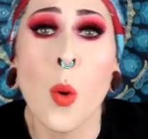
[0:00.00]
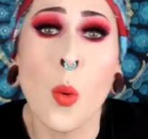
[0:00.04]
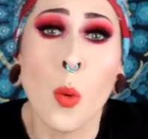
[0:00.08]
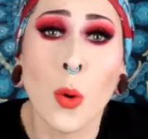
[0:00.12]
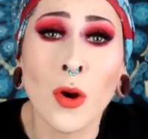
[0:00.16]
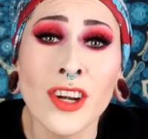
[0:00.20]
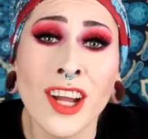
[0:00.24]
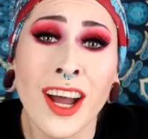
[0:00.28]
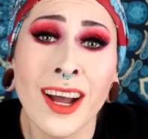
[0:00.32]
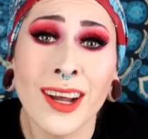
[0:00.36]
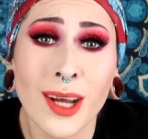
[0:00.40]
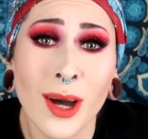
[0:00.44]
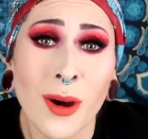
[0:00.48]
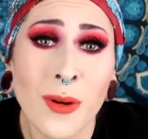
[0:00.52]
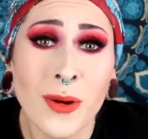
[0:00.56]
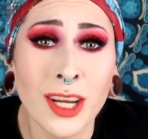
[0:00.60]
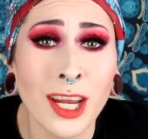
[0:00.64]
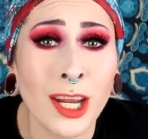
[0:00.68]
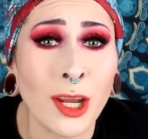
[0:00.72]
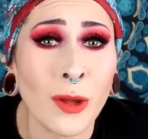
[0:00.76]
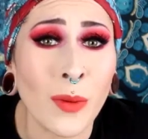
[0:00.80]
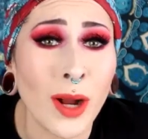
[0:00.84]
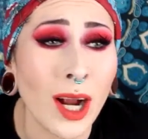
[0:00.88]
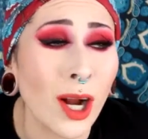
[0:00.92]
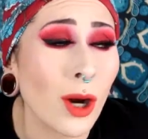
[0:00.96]
We're not going
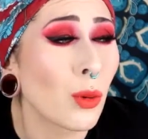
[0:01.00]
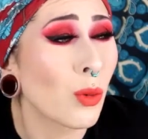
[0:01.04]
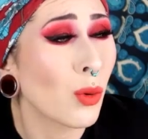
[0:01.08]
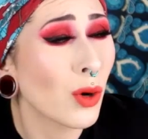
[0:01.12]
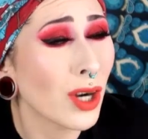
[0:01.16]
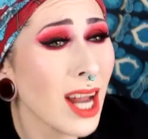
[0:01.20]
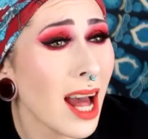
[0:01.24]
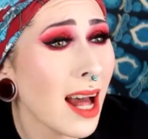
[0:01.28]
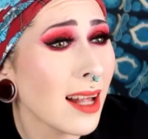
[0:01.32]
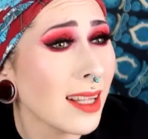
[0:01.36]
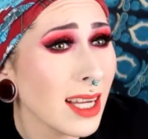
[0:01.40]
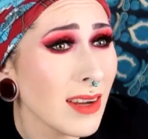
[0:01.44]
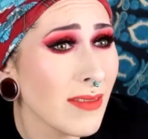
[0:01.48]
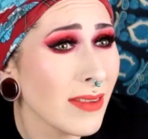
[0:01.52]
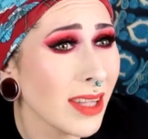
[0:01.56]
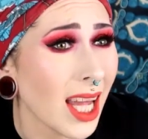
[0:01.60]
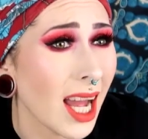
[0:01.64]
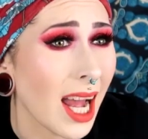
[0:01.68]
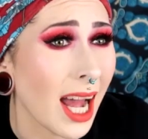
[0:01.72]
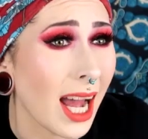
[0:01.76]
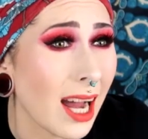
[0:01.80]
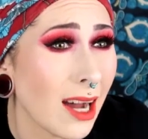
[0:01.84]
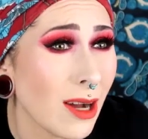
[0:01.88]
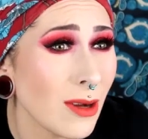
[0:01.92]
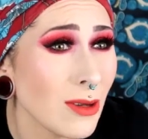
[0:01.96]
anywhere. We're not leaving the
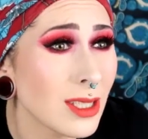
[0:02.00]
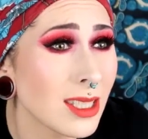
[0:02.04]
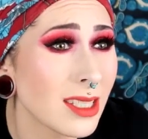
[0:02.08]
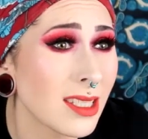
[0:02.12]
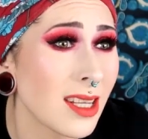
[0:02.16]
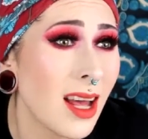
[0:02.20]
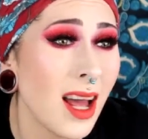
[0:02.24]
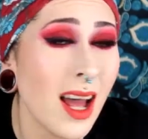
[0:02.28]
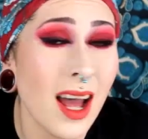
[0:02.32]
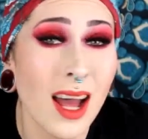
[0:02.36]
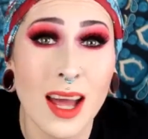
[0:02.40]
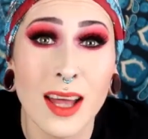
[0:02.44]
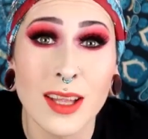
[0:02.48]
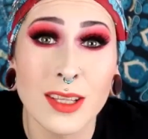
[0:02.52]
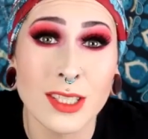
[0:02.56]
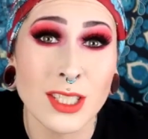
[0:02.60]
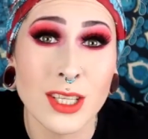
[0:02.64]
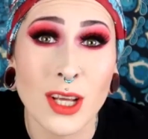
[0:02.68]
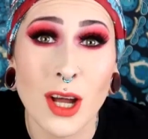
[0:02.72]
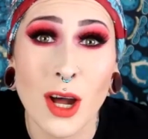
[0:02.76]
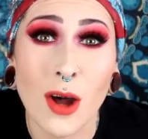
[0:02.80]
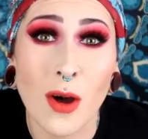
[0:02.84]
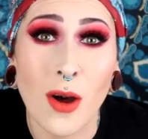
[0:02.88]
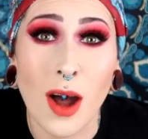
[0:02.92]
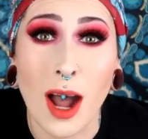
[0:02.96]
house.
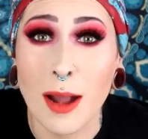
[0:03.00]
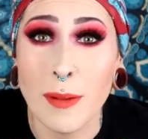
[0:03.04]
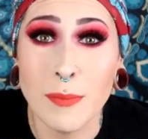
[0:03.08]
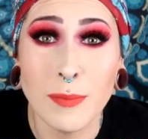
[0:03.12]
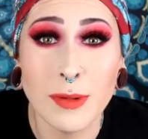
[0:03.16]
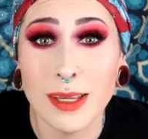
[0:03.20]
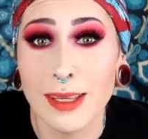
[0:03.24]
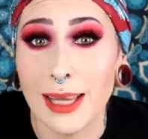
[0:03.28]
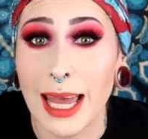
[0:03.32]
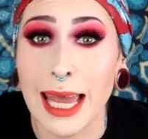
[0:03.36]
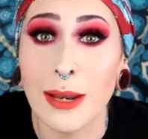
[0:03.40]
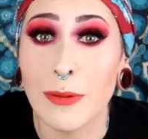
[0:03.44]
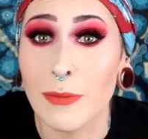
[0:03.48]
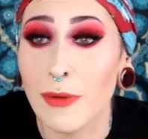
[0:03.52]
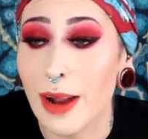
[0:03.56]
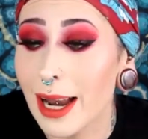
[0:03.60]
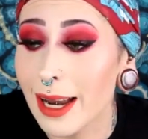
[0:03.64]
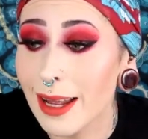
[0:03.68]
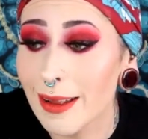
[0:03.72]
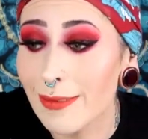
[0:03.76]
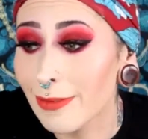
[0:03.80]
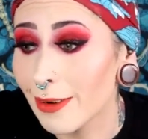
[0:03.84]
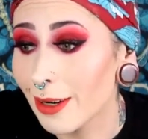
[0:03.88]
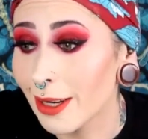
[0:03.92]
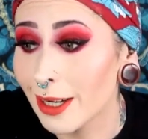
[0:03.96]
So I'm getting
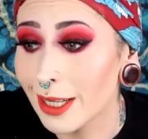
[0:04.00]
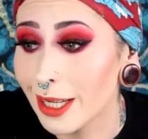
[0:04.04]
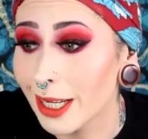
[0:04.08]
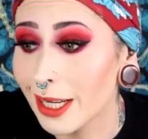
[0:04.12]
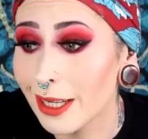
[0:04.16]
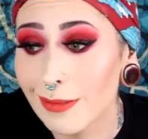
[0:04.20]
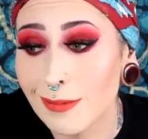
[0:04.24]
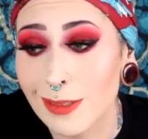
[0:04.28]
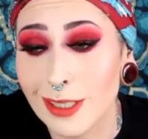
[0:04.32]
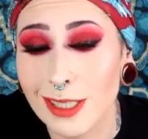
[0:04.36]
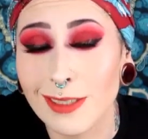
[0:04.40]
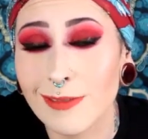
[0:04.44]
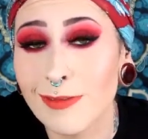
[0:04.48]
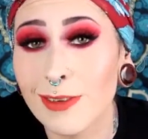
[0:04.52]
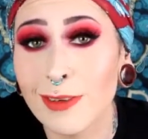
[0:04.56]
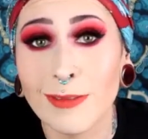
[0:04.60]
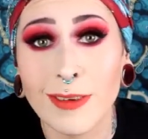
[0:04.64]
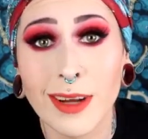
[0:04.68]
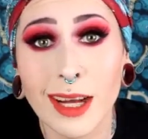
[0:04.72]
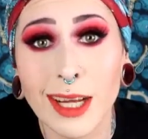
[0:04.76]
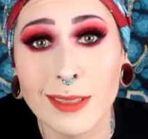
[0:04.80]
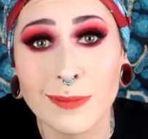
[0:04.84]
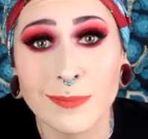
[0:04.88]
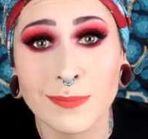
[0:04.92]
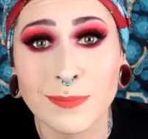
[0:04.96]
ready for, you know, just for
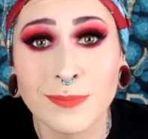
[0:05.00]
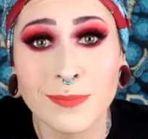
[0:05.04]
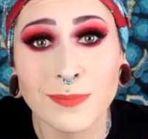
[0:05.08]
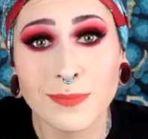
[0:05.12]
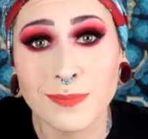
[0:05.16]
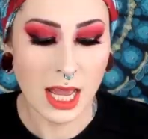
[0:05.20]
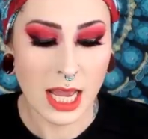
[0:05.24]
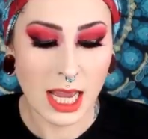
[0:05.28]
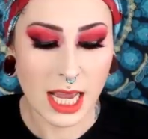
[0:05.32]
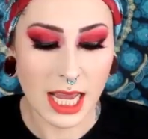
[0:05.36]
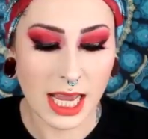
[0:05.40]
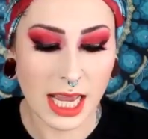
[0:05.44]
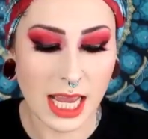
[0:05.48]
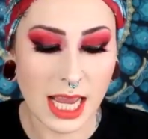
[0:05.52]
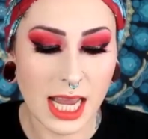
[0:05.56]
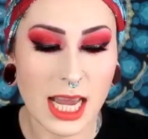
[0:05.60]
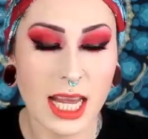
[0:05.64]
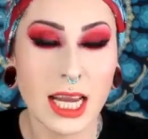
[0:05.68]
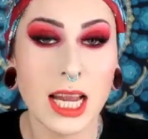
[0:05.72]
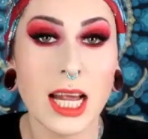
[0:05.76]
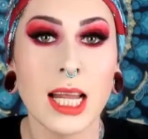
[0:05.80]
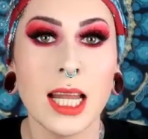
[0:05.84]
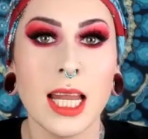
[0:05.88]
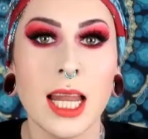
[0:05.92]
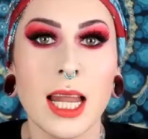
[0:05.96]
fun.
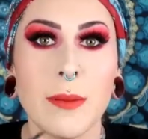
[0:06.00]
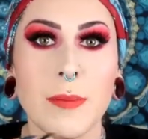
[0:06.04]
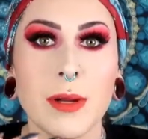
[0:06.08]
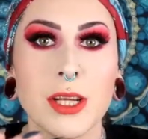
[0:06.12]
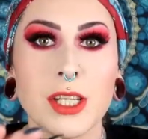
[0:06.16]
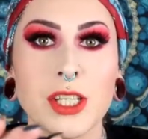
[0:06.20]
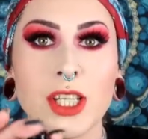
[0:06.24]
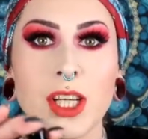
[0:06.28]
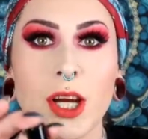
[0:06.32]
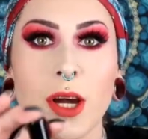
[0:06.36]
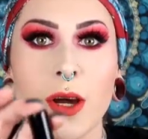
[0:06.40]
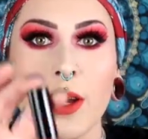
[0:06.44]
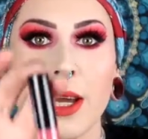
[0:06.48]
And let me show